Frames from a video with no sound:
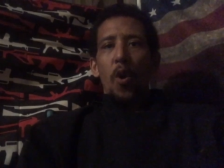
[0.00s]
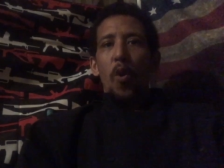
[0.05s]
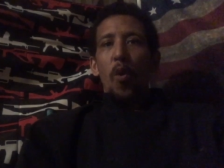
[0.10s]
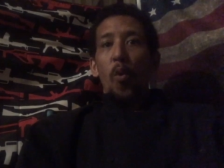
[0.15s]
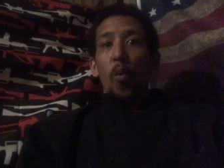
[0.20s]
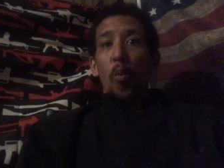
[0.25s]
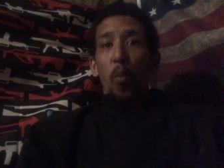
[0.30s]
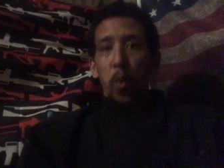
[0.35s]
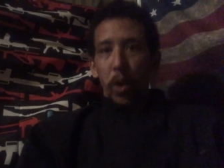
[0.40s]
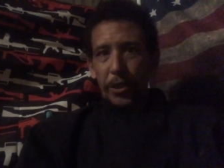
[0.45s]

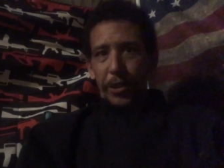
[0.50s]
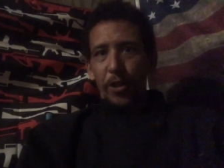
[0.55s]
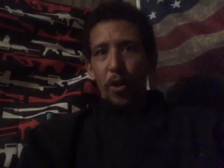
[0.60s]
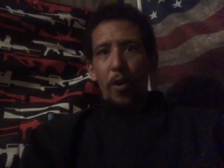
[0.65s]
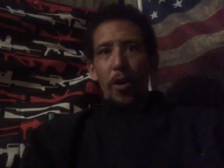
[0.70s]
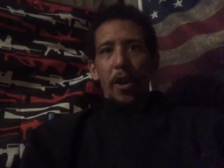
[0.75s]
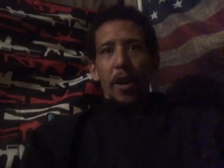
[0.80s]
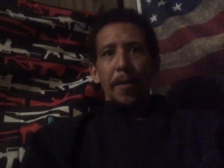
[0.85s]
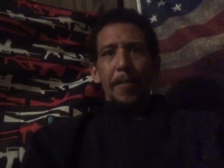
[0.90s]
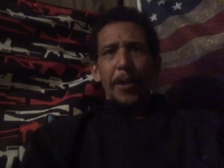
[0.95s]
What's going
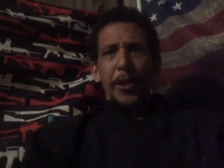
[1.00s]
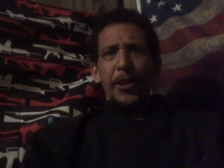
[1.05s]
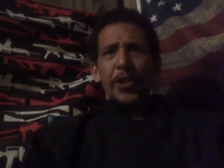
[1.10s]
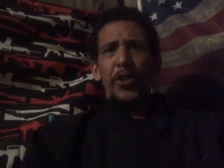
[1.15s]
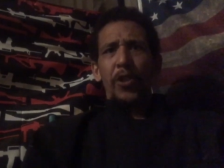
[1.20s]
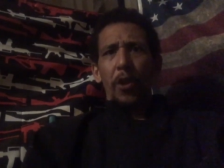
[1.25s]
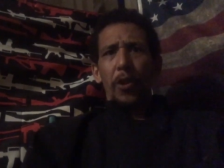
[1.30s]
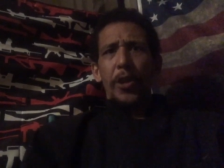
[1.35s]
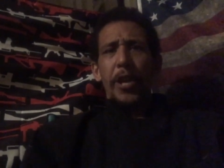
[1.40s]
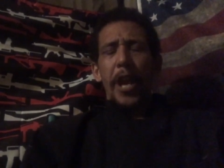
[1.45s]
on, buddy?
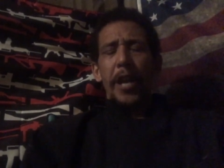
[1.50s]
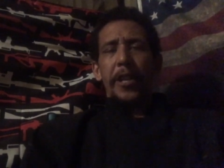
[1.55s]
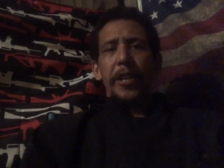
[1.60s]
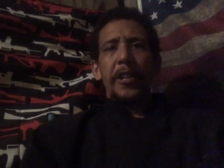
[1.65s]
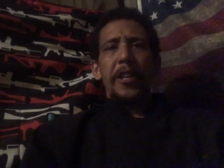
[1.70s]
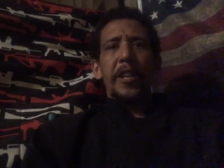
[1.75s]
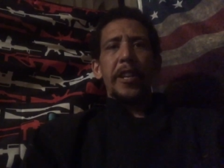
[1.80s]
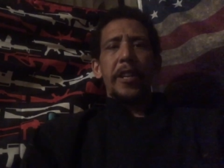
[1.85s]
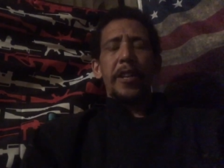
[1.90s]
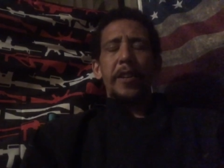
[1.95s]
Soliaka
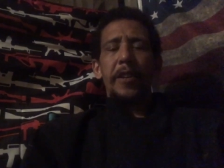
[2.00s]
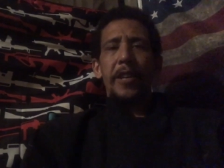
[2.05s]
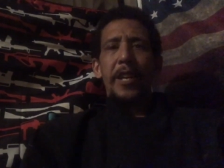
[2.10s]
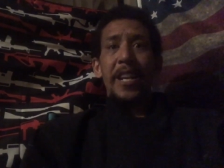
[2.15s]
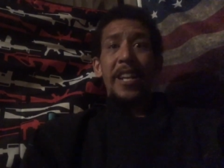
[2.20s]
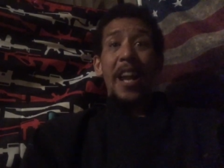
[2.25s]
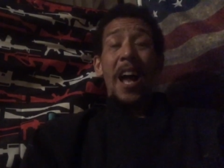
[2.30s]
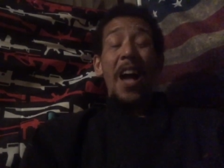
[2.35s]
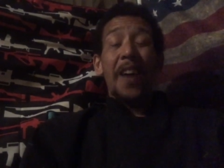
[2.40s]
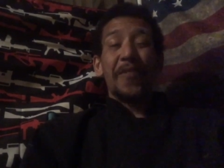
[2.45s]
here,
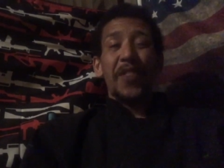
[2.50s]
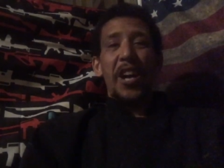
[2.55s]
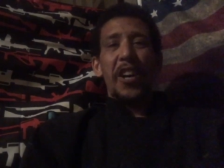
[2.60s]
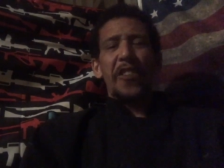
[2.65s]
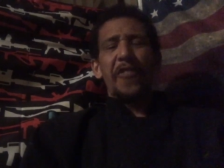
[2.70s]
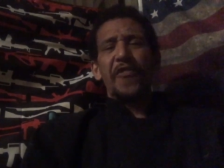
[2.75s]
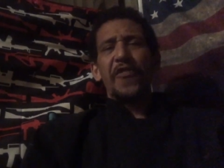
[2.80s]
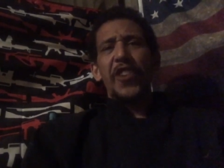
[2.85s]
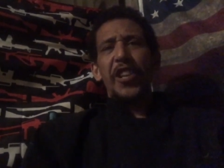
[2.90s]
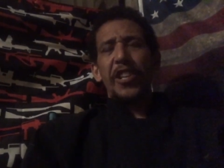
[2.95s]
and I've got a
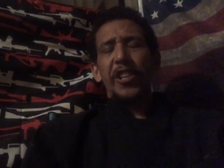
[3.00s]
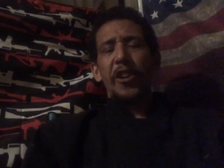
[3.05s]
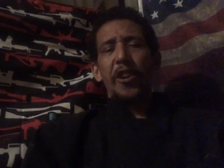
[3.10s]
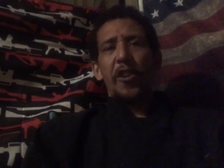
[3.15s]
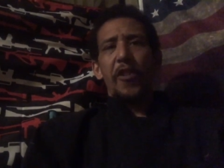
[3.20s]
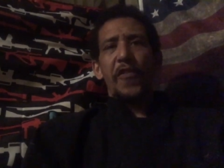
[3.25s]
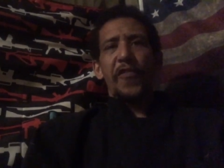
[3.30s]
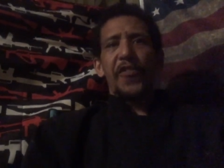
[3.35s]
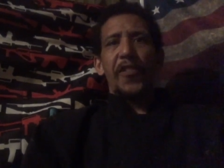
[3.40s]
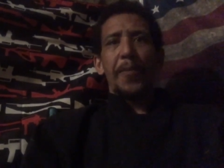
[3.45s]
video
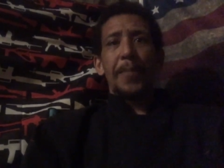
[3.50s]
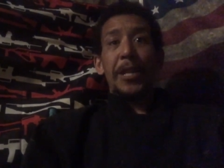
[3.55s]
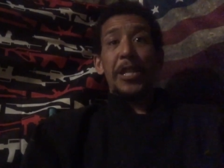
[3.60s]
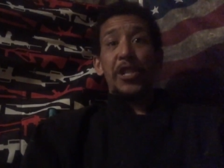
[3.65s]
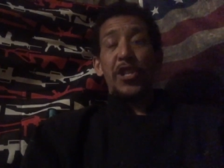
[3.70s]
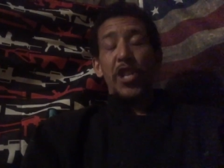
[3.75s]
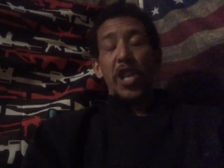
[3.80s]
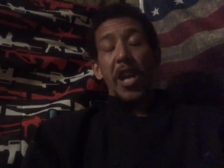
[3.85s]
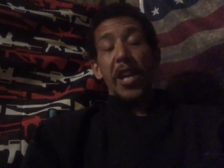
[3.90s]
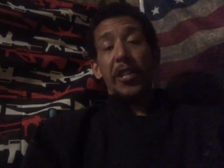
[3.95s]
from a
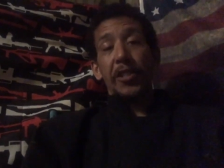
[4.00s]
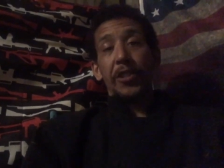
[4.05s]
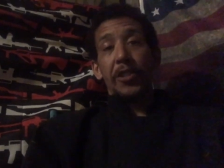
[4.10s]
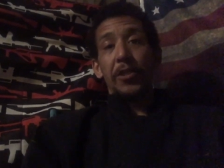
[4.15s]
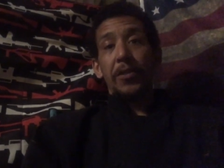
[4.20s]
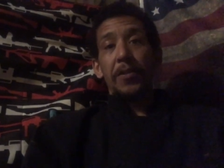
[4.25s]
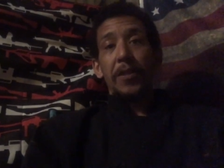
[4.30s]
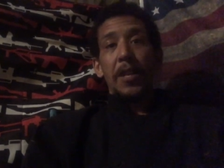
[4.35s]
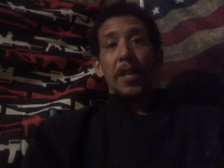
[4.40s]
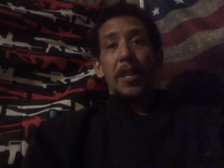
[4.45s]
channel
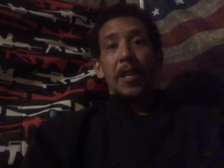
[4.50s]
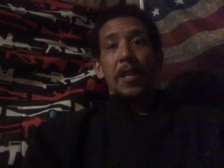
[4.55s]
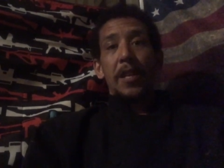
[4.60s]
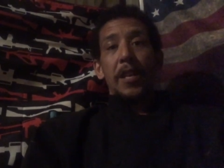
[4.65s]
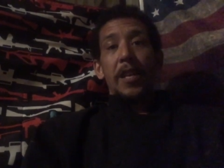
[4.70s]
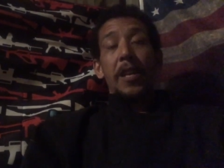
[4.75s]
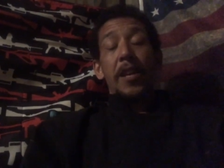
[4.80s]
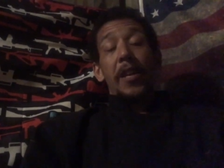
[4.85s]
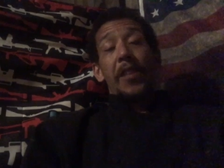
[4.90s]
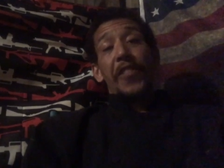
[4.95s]

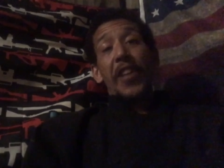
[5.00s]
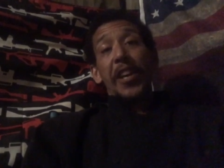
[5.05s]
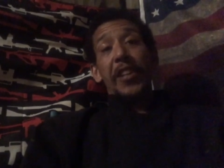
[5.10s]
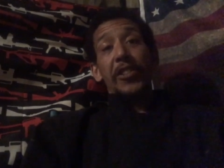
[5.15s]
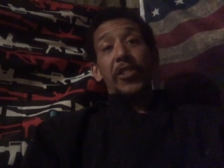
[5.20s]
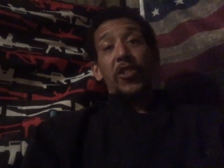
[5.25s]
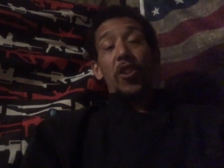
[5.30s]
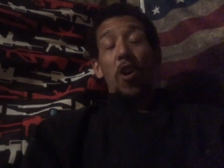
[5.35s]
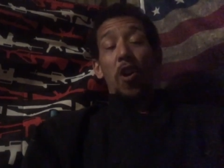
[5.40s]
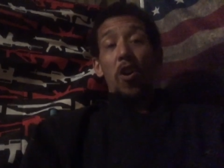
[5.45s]
that is
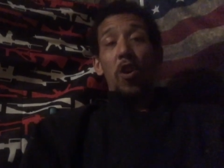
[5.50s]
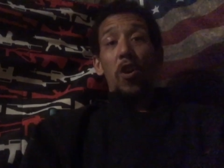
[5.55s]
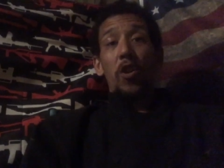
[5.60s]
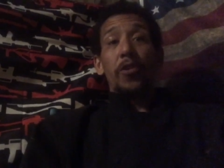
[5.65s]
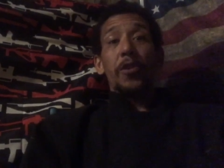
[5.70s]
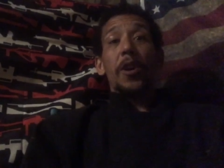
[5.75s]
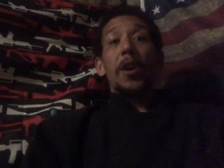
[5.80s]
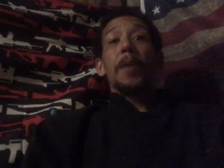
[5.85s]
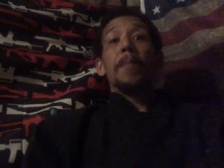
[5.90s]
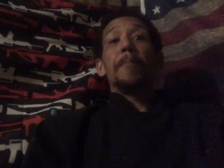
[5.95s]
called
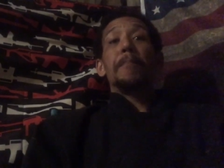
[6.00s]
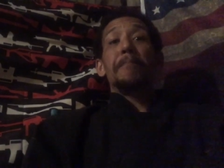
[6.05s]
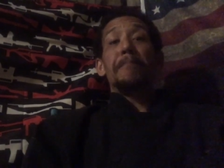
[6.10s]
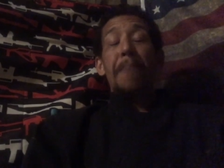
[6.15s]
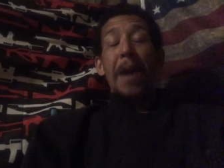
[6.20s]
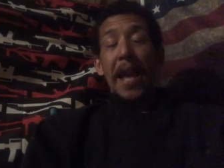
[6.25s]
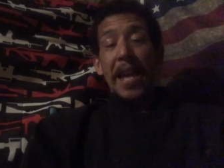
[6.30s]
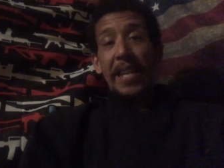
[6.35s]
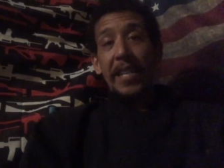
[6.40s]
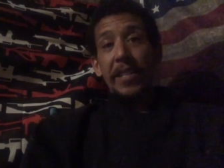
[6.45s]

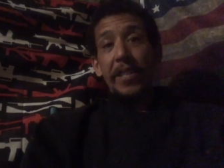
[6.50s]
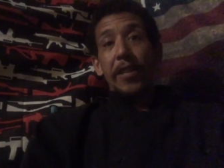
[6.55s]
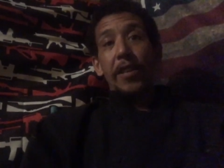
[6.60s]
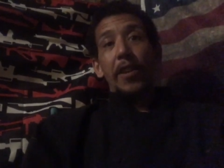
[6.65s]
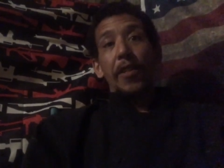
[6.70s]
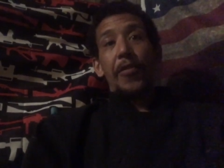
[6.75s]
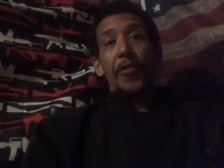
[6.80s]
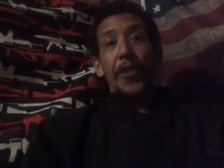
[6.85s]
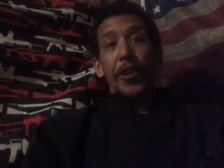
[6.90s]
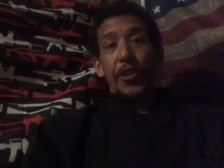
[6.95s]
Paint
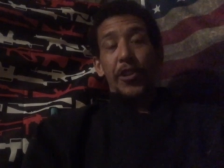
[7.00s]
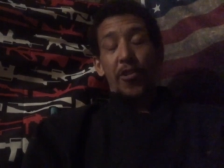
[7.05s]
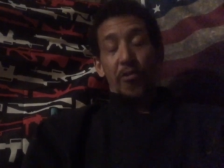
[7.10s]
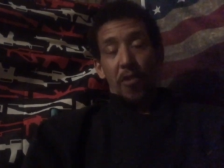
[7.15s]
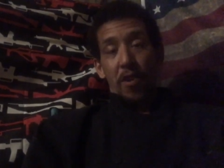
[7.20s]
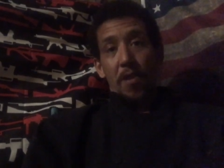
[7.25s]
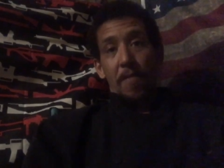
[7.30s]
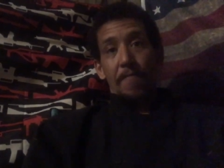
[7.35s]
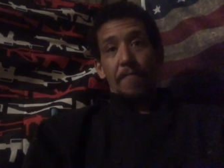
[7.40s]
the Trump.